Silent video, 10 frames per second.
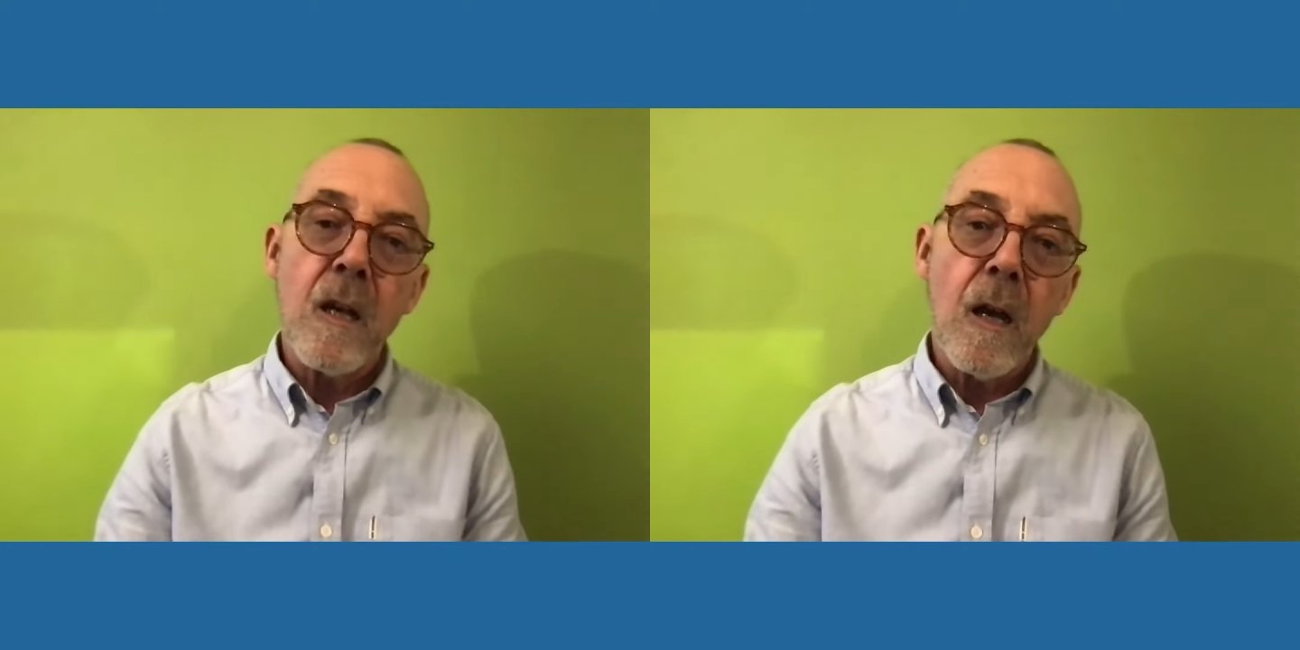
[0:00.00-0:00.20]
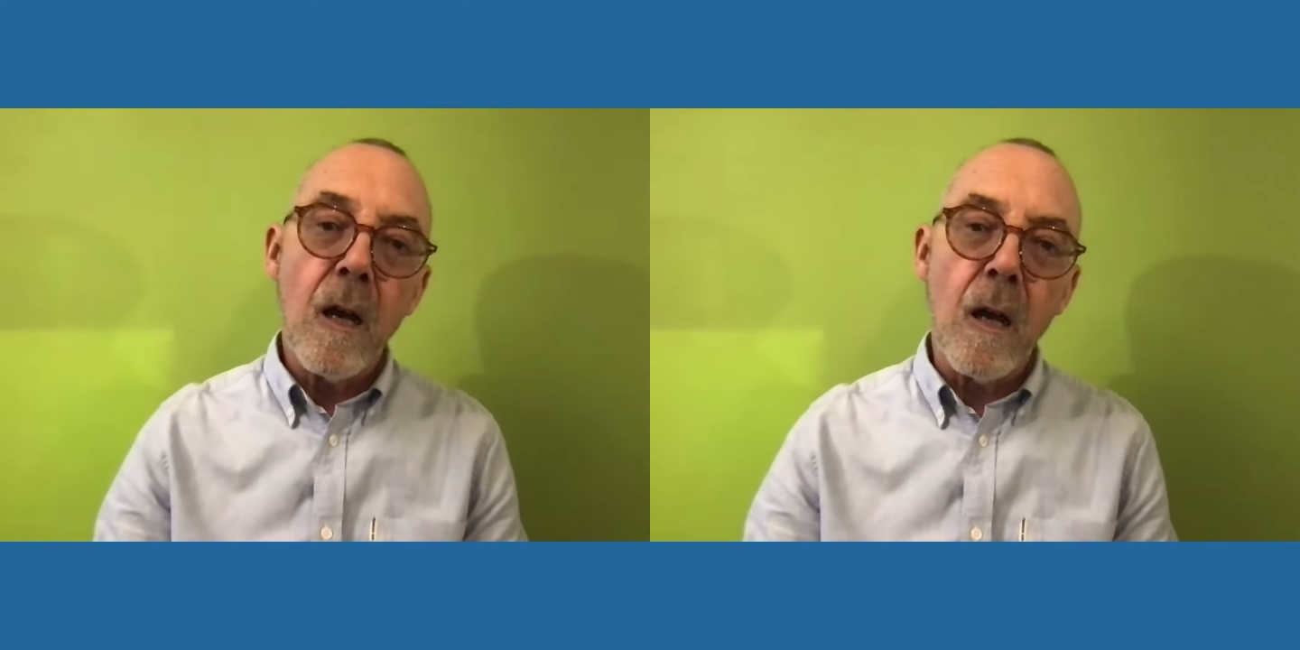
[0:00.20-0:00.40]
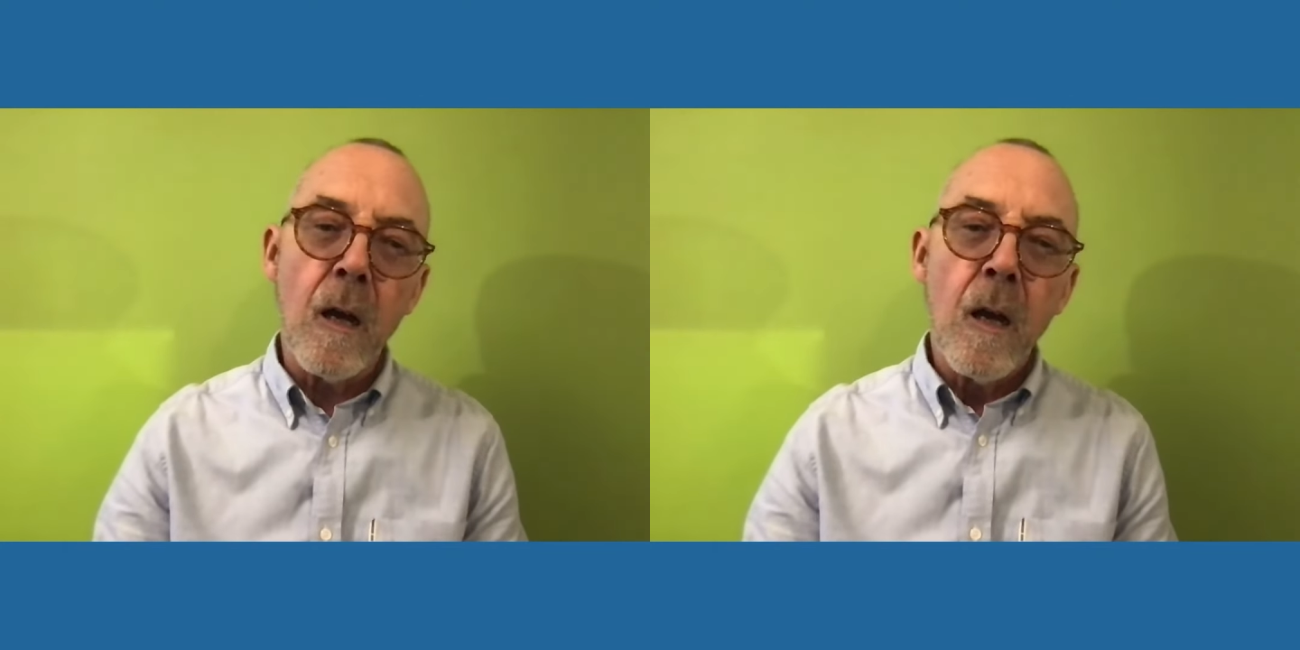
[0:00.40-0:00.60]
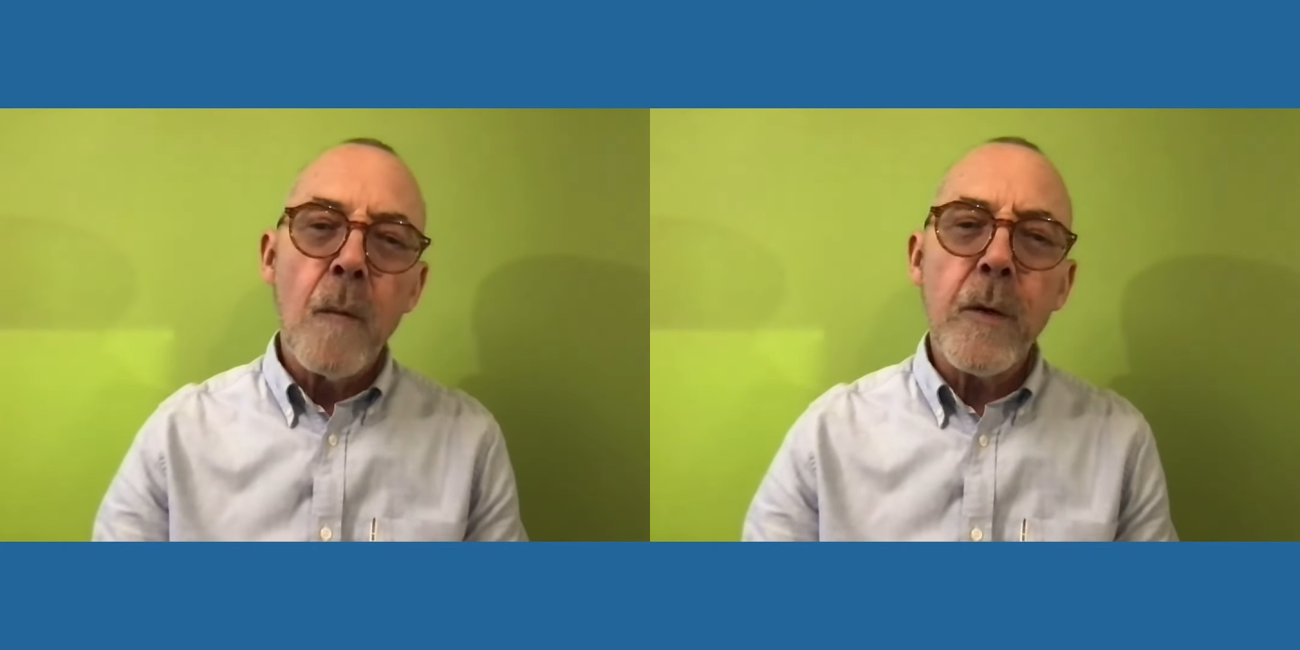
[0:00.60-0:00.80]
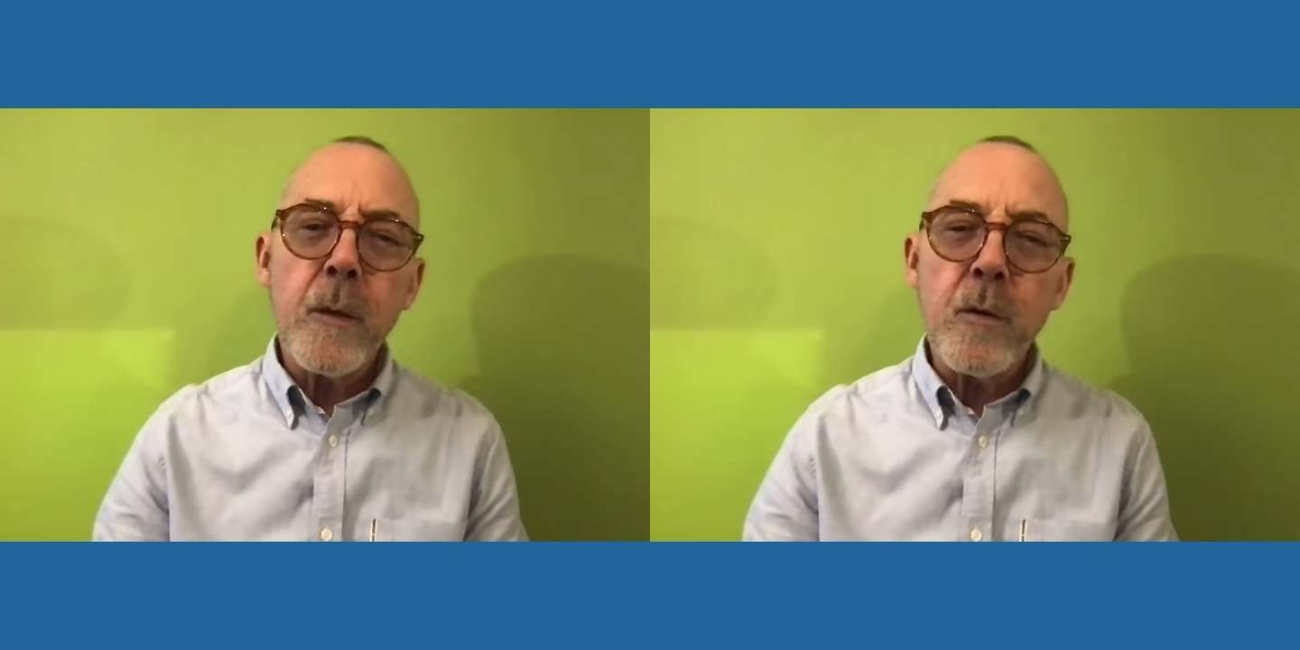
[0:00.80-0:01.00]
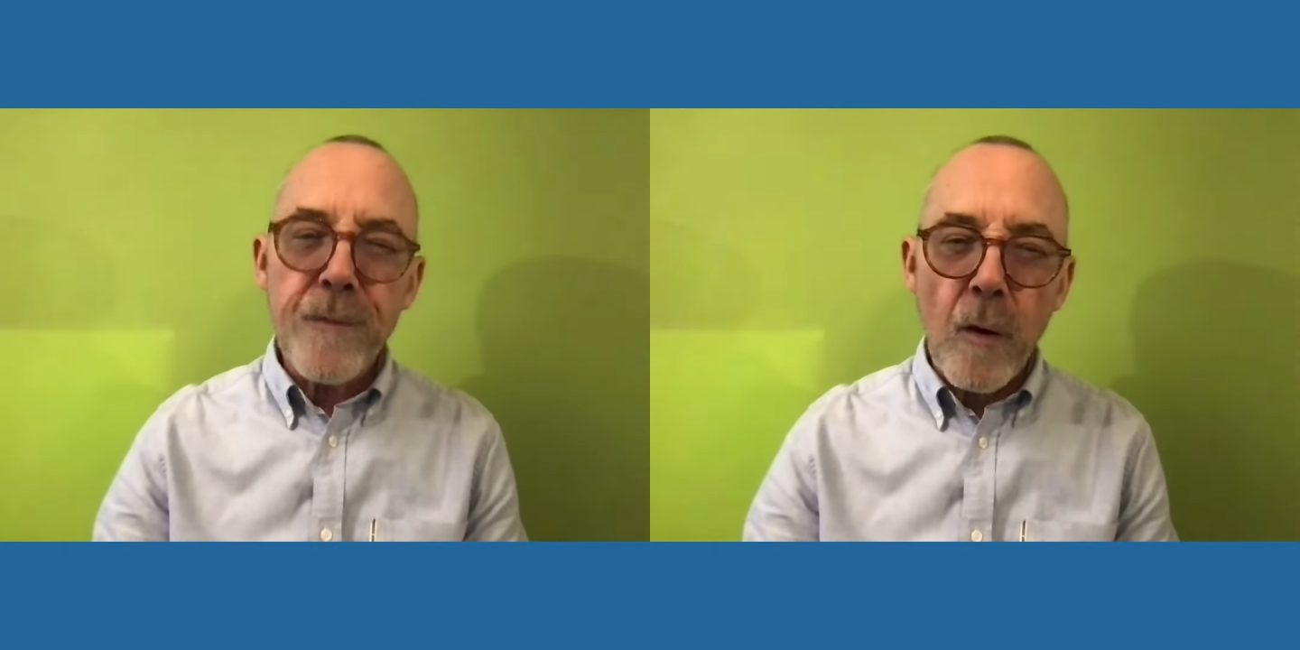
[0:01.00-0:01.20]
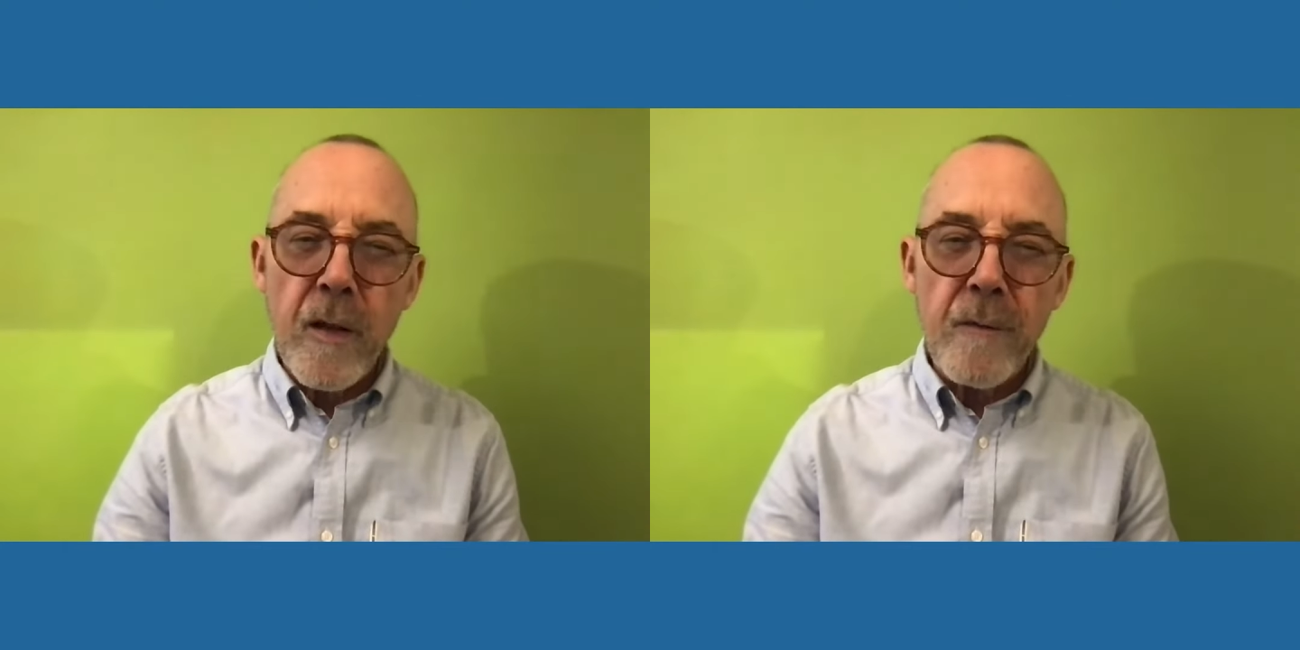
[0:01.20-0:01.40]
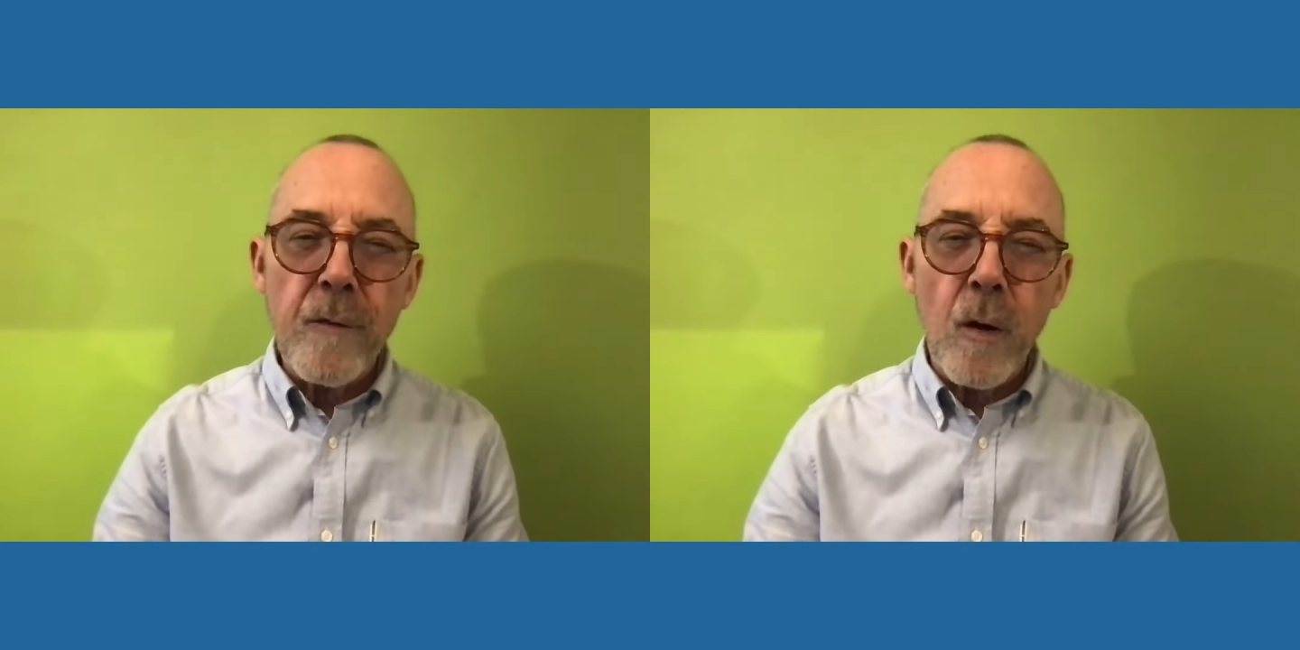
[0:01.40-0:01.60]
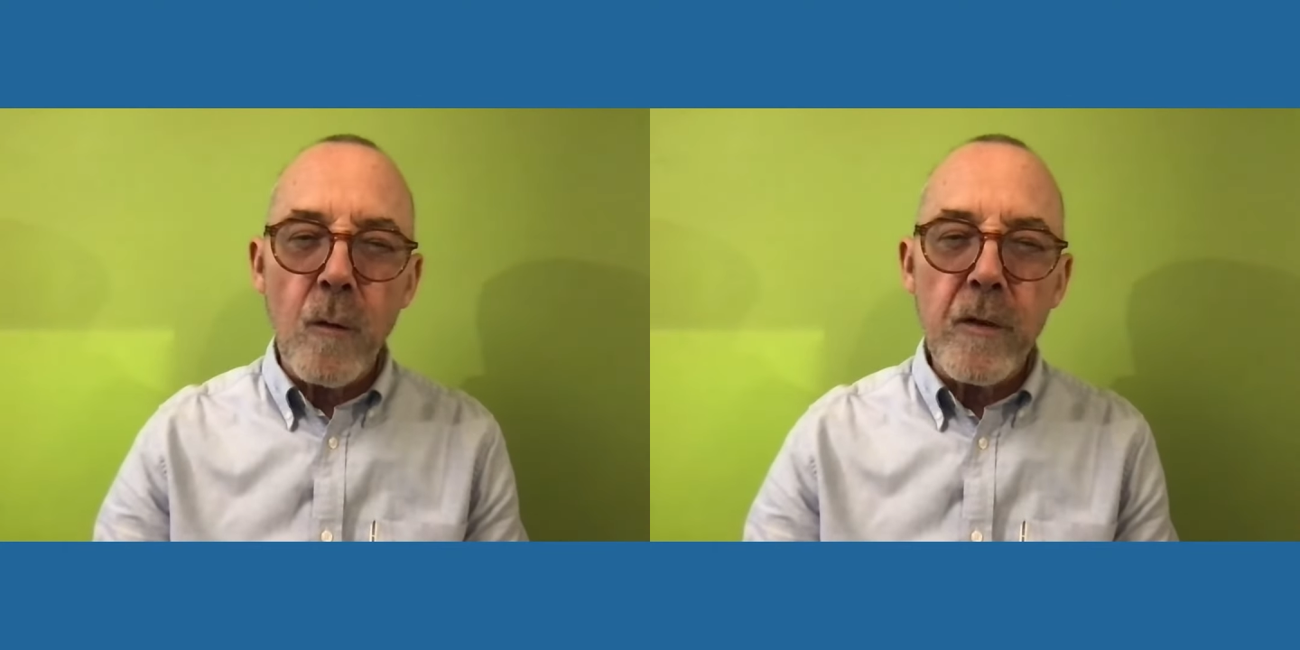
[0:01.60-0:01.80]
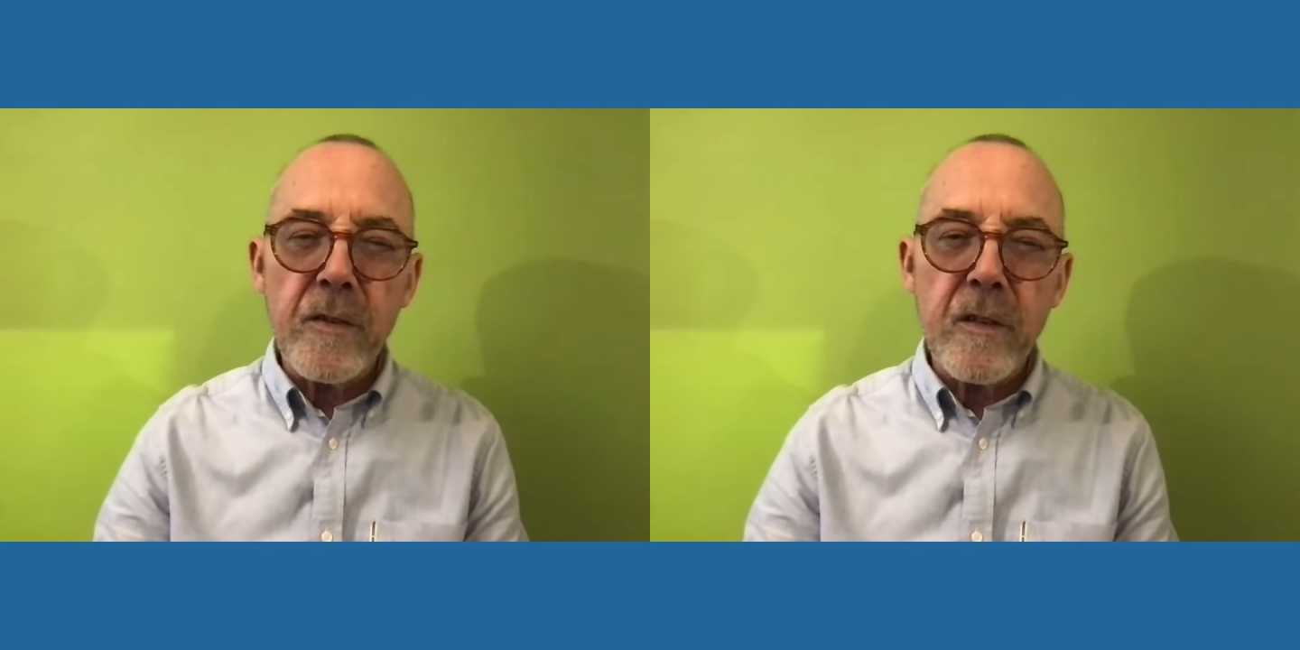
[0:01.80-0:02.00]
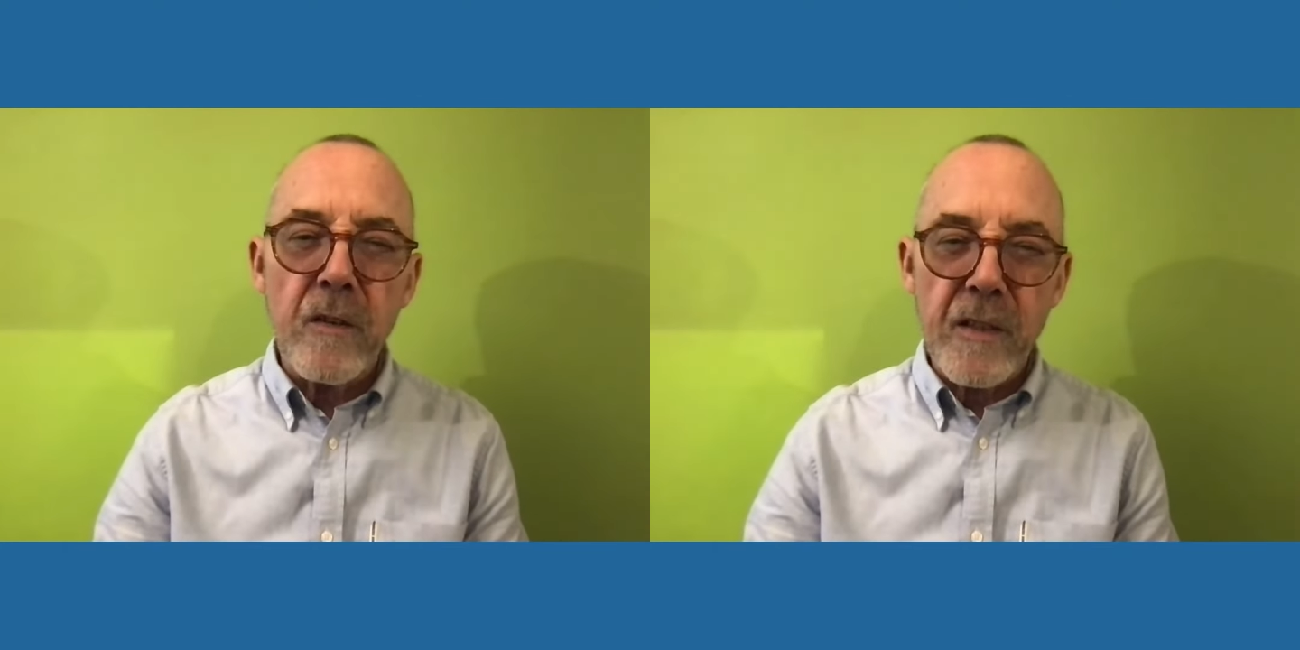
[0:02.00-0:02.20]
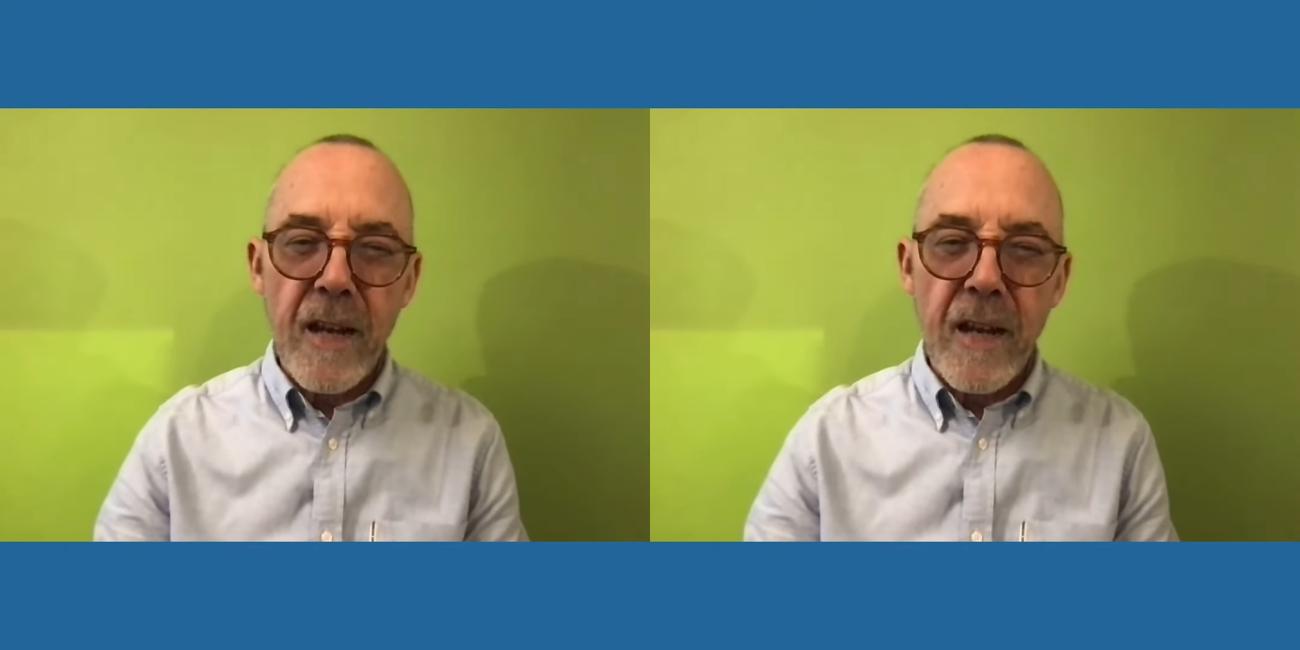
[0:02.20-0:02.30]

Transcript: but he was very involved as an